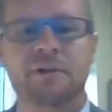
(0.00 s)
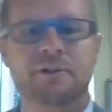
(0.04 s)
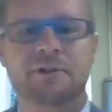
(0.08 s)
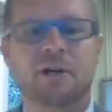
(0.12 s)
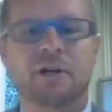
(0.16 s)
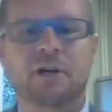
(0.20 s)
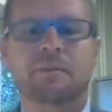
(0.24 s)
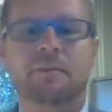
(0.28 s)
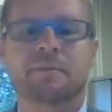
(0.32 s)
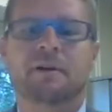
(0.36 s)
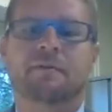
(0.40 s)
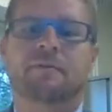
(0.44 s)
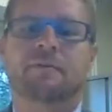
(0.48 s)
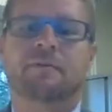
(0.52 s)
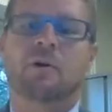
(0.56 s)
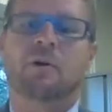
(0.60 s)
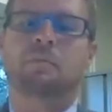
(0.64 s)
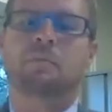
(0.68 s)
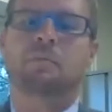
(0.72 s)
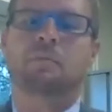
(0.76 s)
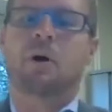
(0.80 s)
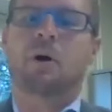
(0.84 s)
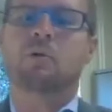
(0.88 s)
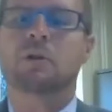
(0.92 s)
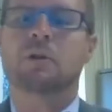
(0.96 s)
terms of
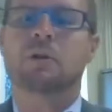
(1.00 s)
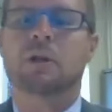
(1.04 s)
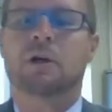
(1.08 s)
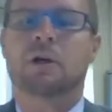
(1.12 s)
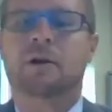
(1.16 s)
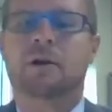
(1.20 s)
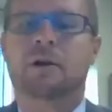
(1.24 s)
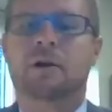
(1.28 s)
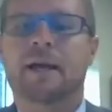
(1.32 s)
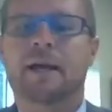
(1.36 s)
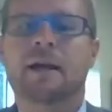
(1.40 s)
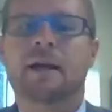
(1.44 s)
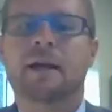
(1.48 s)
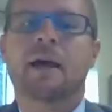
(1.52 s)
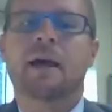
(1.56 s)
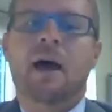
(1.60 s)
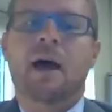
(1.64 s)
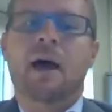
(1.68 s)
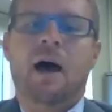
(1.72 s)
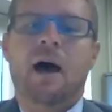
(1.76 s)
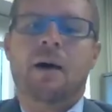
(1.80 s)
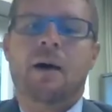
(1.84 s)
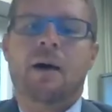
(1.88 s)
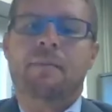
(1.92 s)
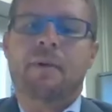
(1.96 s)
remote learning
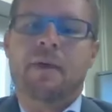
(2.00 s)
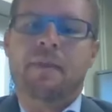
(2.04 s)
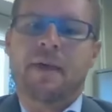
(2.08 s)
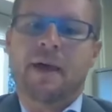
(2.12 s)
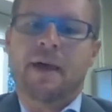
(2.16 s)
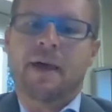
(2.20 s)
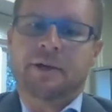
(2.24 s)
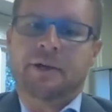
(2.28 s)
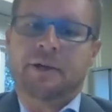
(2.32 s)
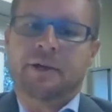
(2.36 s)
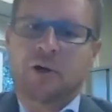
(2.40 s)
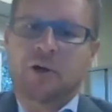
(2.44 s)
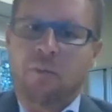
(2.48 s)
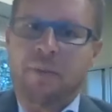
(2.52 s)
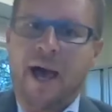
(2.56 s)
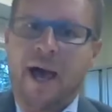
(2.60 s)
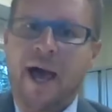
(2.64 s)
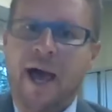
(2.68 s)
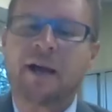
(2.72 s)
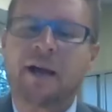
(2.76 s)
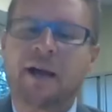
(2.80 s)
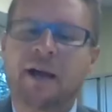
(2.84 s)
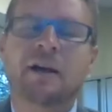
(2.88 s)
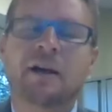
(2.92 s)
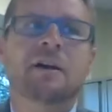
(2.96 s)
um, and then go
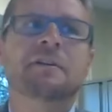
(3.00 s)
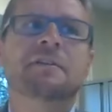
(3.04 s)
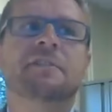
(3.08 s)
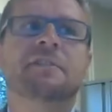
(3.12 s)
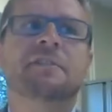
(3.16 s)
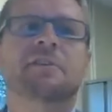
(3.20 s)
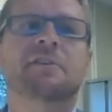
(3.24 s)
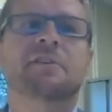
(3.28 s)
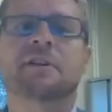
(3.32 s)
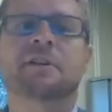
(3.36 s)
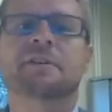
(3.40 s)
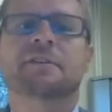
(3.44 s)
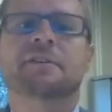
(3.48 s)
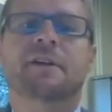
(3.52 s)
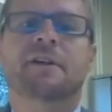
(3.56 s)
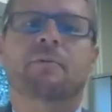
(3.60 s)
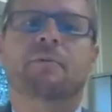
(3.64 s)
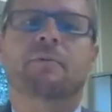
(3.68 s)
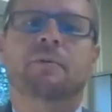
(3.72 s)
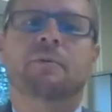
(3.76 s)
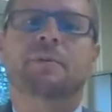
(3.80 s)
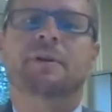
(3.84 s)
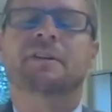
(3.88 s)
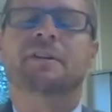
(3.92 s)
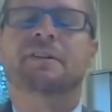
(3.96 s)
back, students that
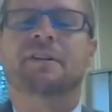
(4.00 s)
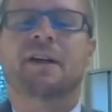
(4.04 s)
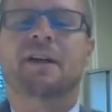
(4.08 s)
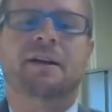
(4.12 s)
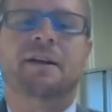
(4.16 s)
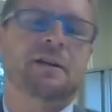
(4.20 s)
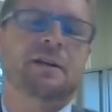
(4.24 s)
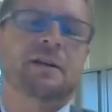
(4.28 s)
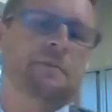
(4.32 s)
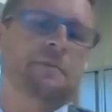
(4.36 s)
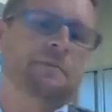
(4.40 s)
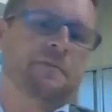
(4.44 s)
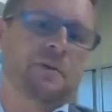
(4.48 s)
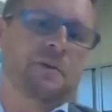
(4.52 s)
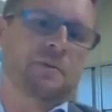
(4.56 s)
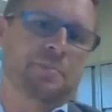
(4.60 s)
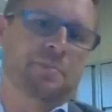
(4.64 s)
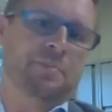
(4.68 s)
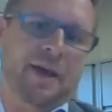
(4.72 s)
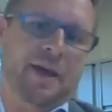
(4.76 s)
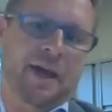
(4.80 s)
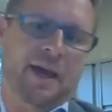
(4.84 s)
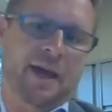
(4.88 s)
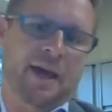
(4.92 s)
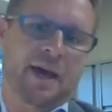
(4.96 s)
would be signed up for
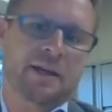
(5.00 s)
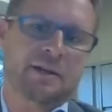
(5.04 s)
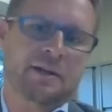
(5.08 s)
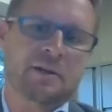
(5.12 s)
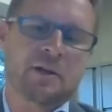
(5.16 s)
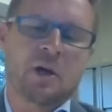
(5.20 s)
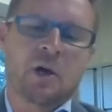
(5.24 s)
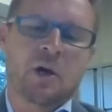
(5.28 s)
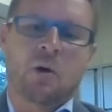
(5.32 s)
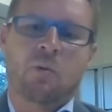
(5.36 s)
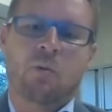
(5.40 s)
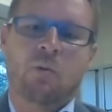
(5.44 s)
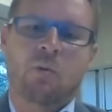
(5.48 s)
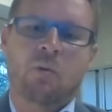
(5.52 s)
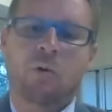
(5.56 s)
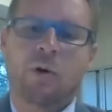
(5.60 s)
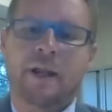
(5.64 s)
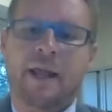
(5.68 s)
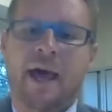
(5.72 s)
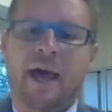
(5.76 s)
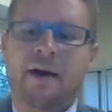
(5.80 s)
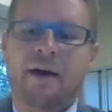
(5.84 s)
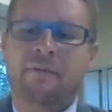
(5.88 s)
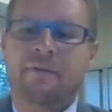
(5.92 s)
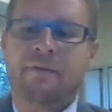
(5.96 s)
band would
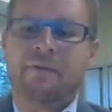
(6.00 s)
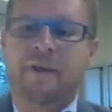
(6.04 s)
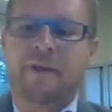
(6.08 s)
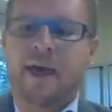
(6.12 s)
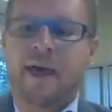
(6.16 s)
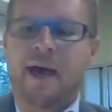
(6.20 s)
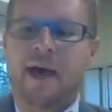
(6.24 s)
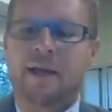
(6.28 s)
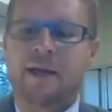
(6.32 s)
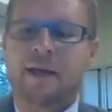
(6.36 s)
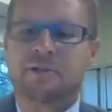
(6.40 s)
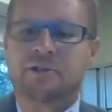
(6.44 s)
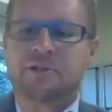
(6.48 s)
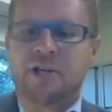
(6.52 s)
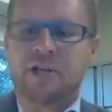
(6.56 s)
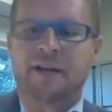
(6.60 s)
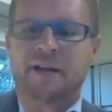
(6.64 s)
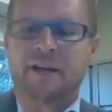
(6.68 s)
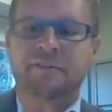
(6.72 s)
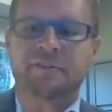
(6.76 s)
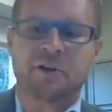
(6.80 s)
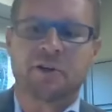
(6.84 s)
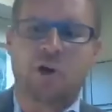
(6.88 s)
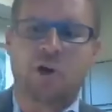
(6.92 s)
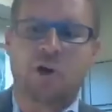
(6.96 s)
have that
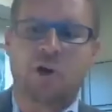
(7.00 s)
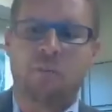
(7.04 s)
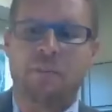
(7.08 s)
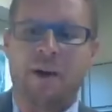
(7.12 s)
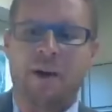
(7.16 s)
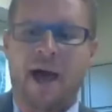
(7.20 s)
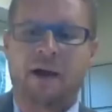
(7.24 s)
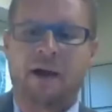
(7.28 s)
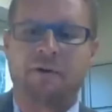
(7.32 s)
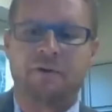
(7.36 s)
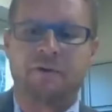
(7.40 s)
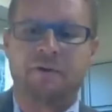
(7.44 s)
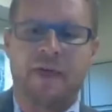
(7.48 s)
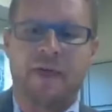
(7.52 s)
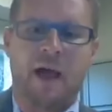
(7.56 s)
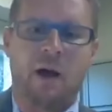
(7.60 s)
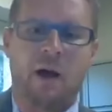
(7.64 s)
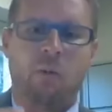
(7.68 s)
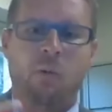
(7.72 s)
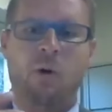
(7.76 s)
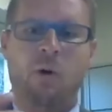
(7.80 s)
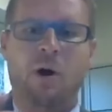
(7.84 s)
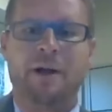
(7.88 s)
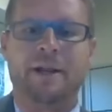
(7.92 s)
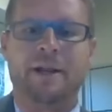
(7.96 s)
chance to go back for
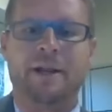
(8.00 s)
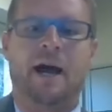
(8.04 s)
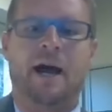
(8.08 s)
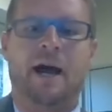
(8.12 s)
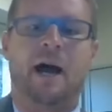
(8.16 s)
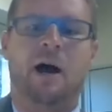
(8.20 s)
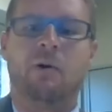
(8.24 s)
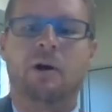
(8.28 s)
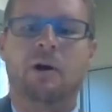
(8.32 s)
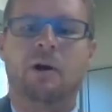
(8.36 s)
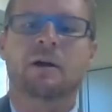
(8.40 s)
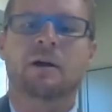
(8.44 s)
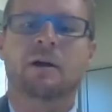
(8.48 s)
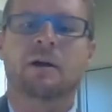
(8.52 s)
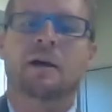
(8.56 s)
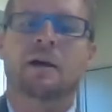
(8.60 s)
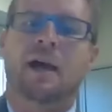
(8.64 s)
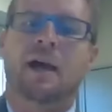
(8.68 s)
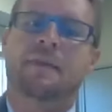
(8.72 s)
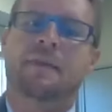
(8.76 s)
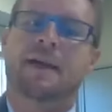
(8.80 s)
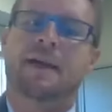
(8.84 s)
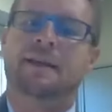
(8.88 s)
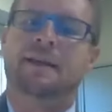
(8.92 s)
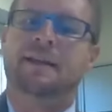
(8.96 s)
that one hour
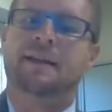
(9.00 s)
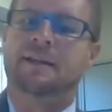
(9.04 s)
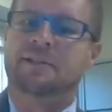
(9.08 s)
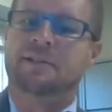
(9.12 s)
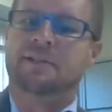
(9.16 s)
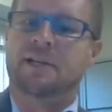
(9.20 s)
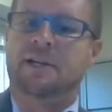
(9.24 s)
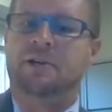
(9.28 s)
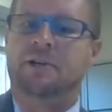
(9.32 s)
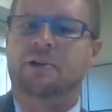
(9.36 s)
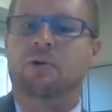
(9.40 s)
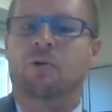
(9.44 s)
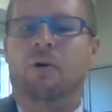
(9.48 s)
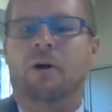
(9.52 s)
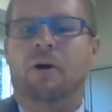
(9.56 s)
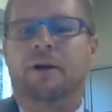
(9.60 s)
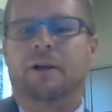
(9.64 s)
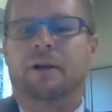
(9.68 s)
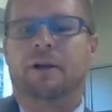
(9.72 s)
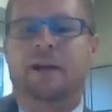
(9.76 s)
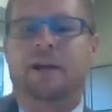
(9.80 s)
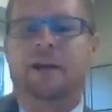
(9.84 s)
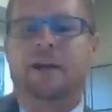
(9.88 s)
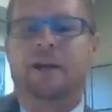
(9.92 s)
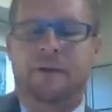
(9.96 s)
and then continue
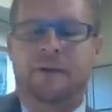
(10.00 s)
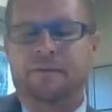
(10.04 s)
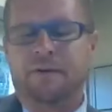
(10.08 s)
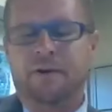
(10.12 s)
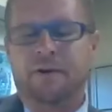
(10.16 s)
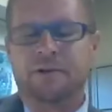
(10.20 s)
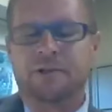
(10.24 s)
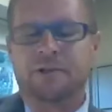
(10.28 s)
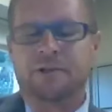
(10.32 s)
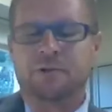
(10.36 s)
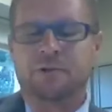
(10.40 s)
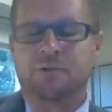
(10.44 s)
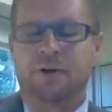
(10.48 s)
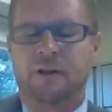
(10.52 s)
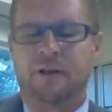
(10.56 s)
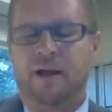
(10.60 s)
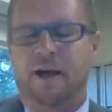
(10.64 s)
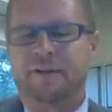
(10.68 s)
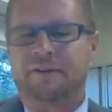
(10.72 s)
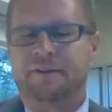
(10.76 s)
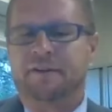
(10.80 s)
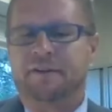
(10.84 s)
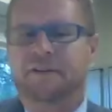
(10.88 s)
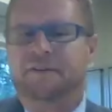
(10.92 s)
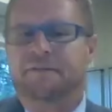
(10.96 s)
working on their virtual
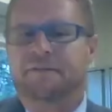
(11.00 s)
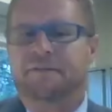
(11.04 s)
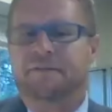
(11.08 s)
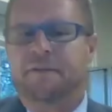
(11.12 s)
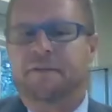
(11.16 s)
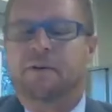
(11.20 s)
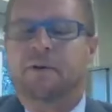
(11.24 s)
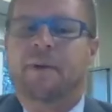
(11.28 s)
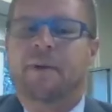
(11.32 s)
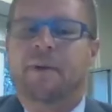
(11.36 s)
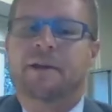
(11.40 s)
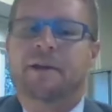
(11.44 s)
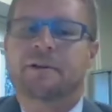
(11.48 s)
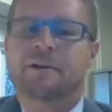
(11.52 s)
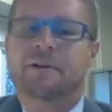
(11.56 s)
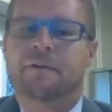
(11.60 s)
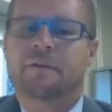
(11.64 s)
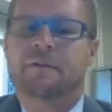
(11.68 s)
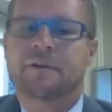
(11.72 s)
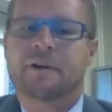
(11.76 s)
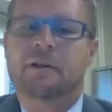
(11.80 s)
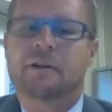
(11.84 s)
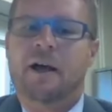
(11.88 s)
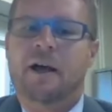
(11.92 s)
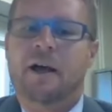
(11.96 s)
classes for the remainder
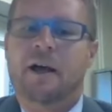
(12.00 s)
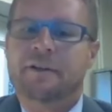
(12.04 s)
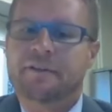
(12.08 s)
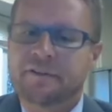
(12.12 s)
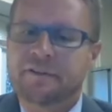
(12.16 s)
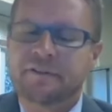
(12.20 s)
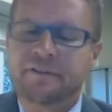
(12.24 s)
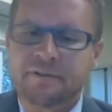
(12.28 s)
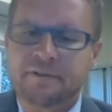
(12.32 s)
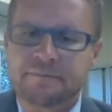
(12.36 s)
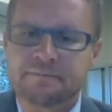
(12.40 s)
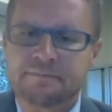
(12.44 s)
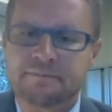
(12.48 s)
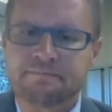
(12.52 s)
of their classes.